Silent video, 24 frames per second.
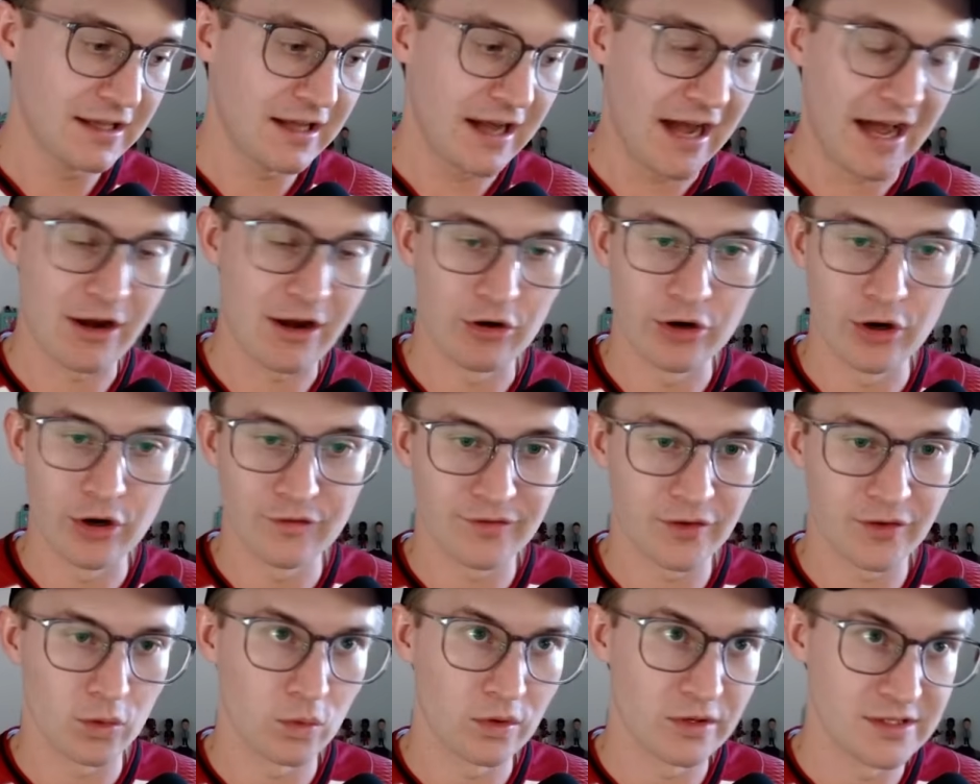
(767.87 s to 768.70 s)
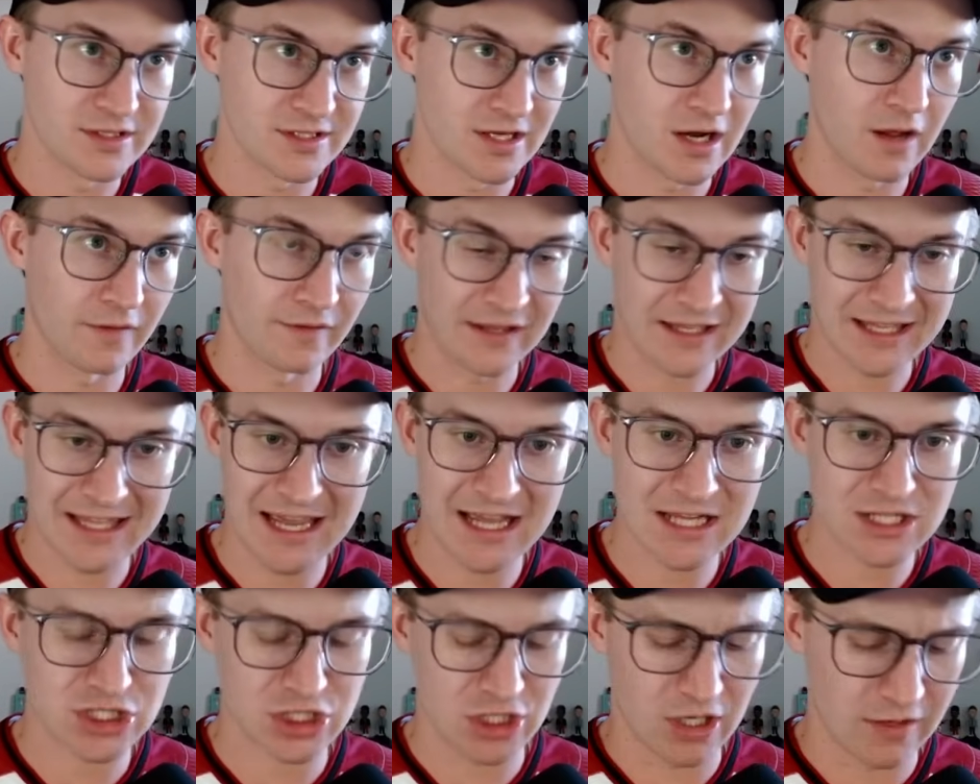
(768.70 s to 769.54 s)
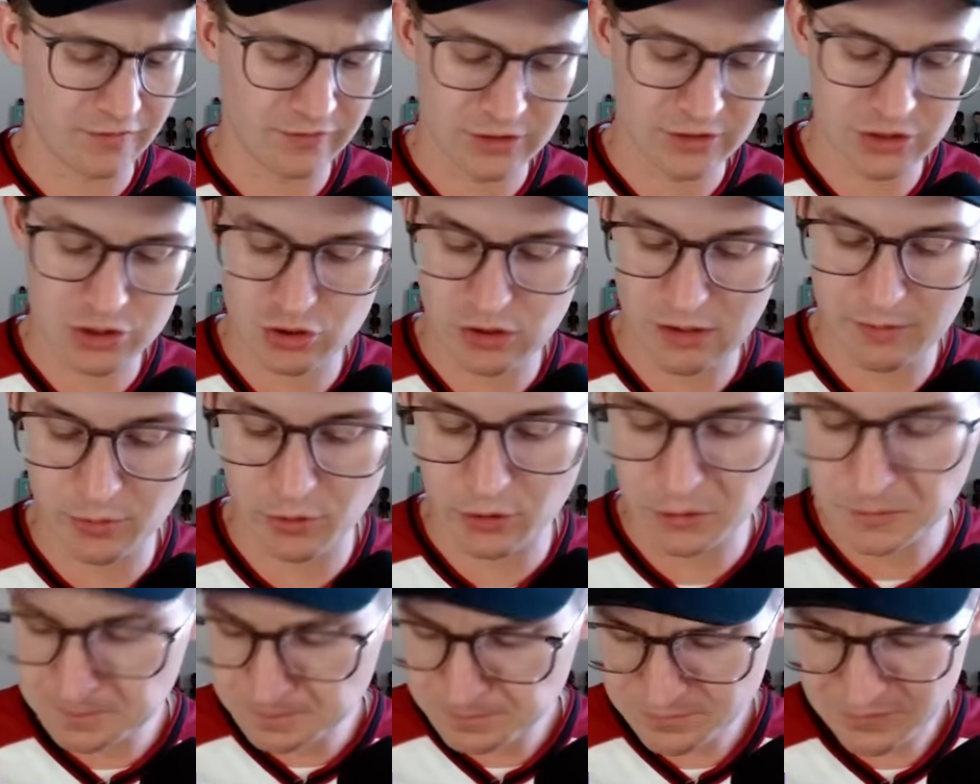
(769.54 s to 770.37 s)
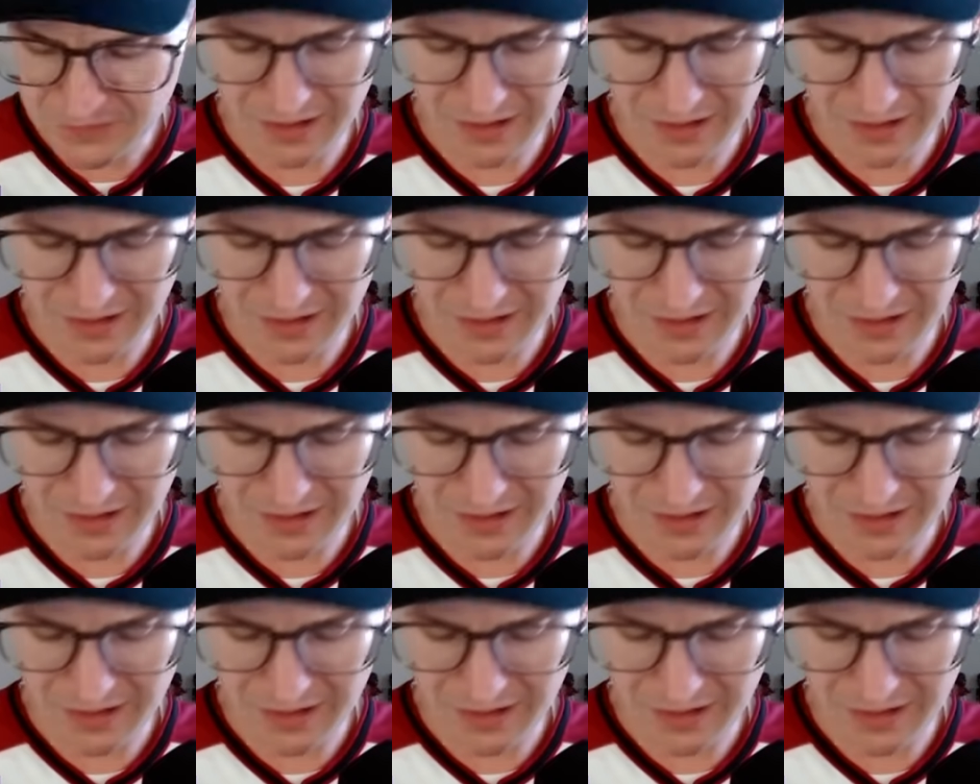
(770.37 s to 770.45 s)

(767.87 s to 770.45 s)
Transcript: I don't know if it was on the catch, on the dribble.